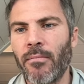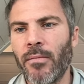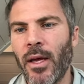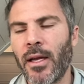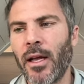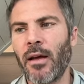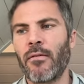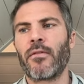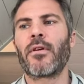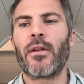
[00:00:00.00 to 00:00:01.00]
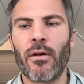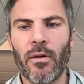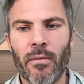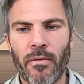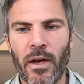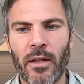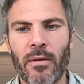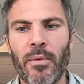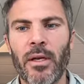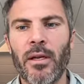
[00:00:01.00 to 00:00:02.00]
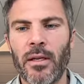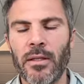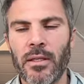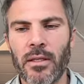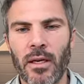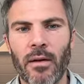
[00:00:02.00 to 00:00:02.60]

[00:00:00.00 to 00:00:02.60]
They can have, valid opinions